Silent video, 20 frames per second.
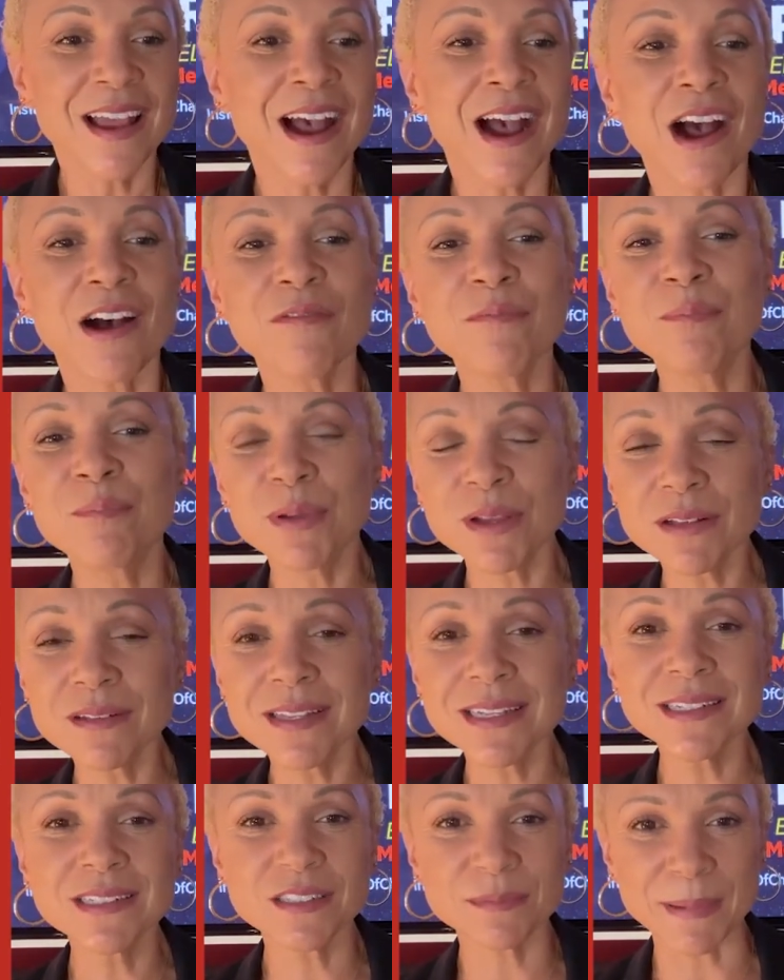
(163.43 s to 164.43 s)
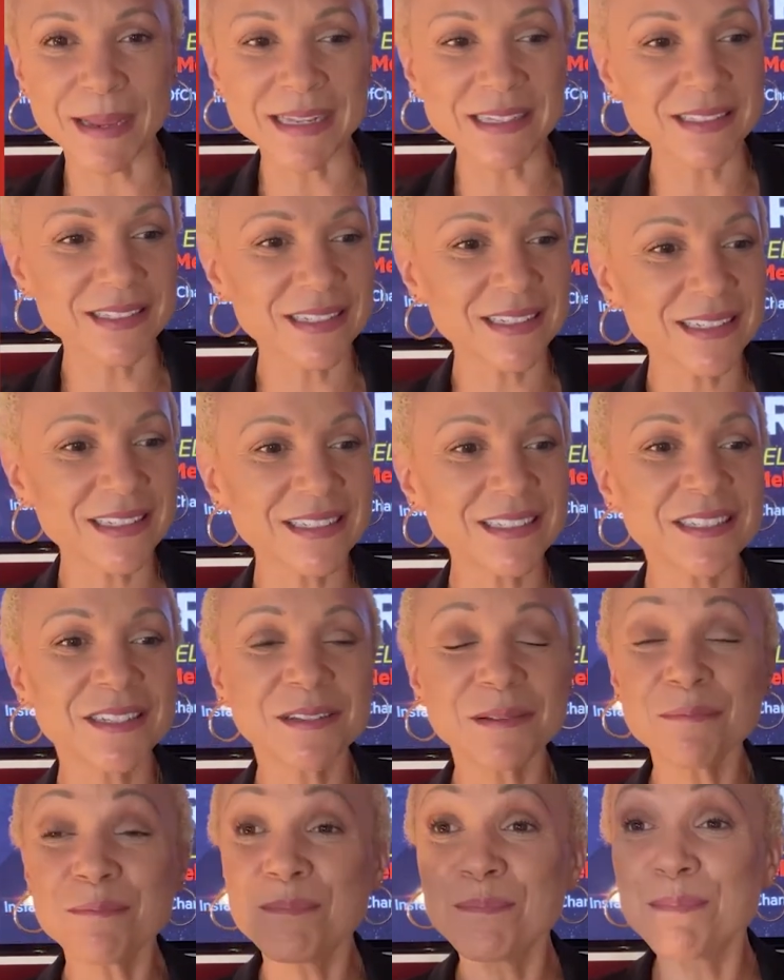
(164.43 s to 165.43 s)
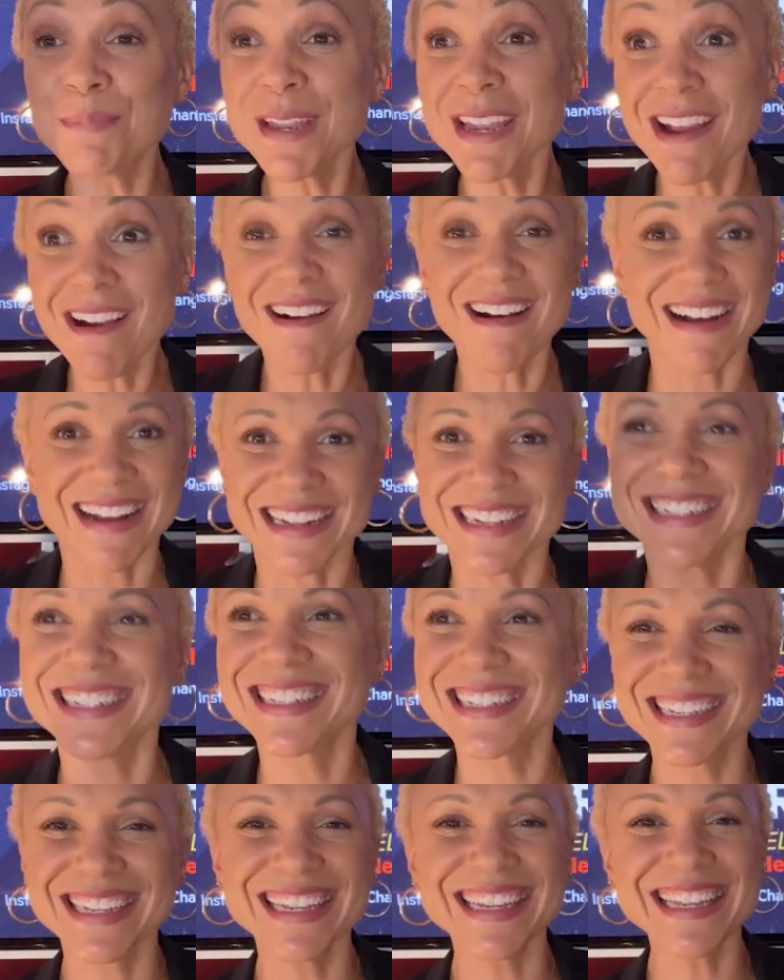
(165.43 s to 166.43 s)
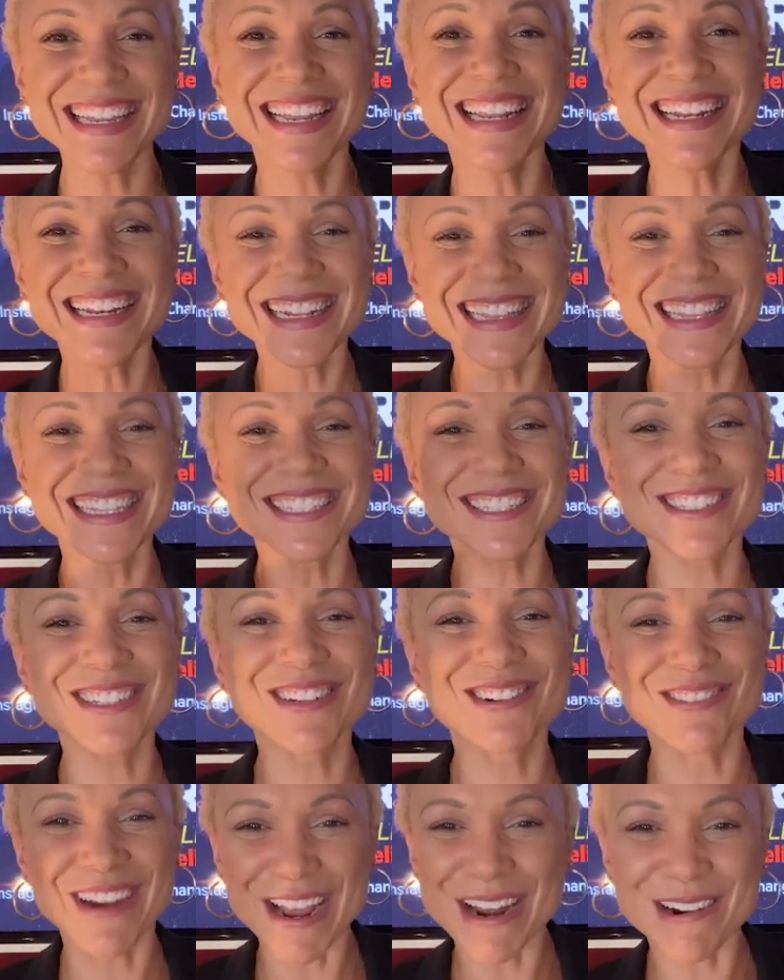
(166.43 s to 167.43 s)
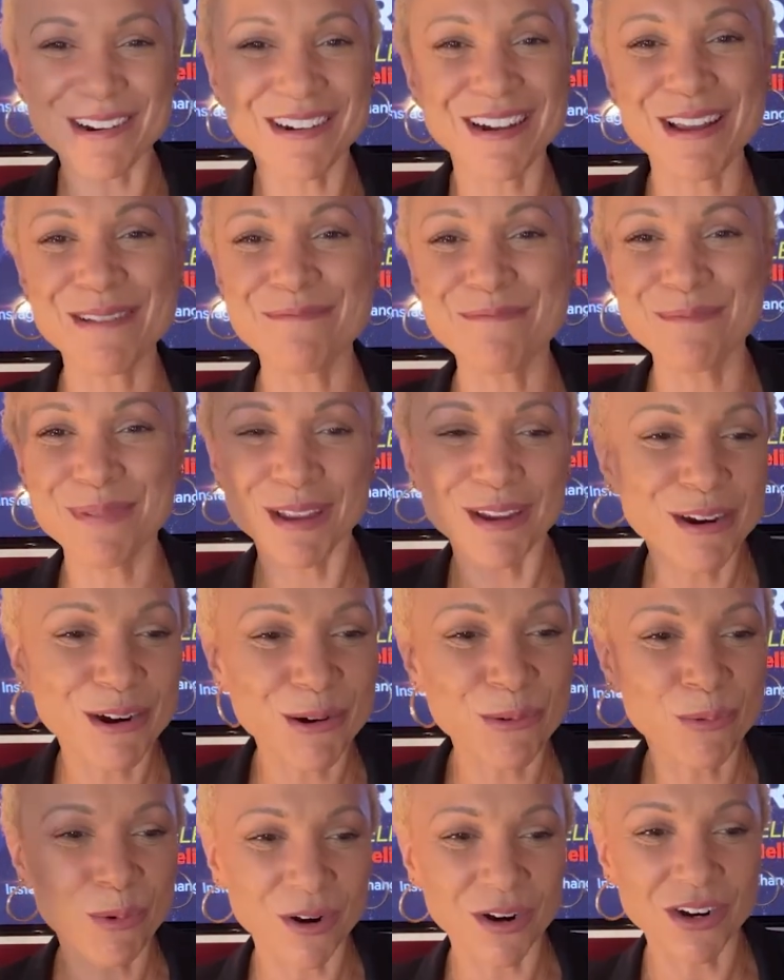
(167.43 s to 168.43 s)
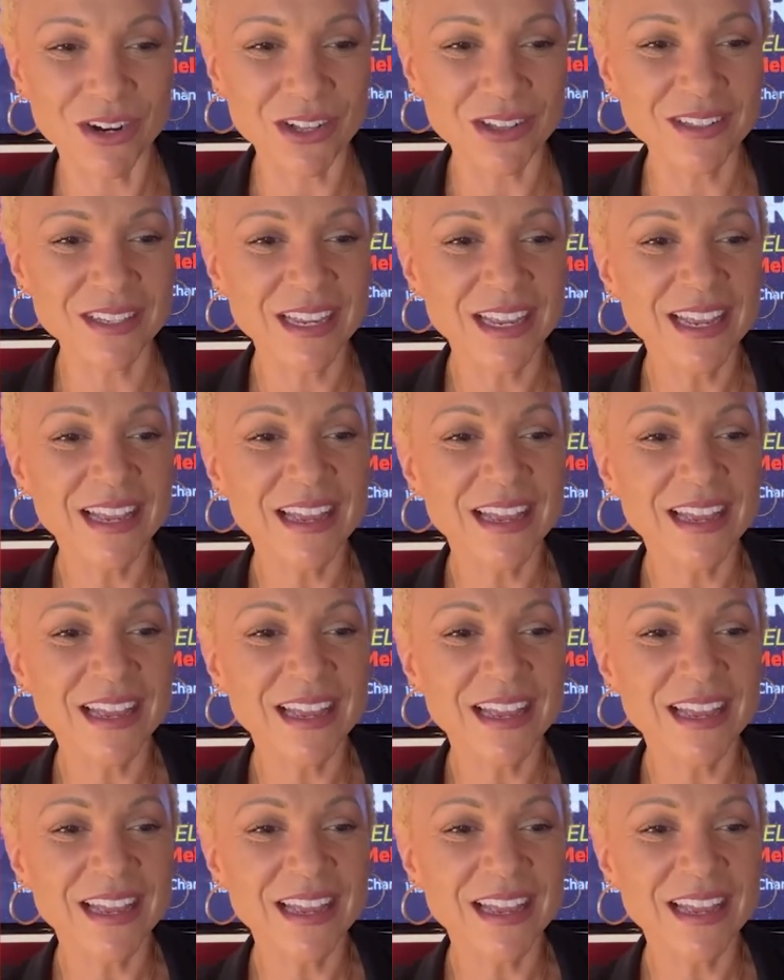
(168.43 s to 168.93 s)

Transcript: of building spaces beyond in this greater and bigger world.